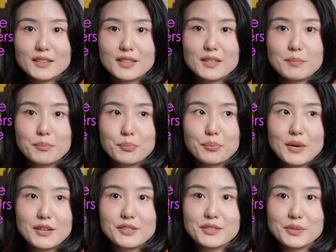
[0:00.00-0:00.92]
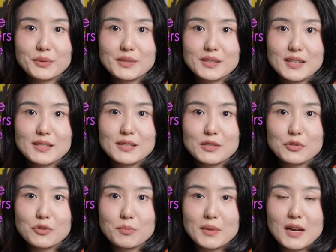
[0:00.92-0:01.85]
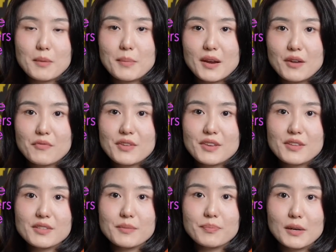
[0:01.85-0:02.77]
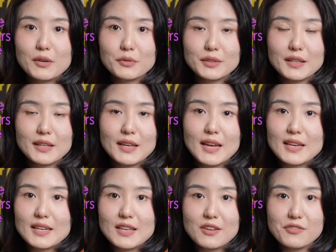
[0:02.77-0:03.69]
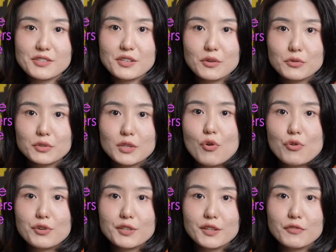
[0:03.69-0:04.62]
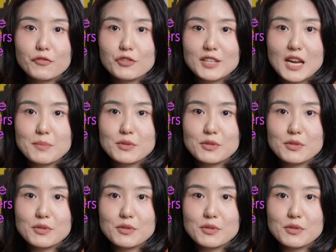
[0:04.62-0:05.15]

The brothers or sisters should be unmarried, below the 18 years old, or the full-time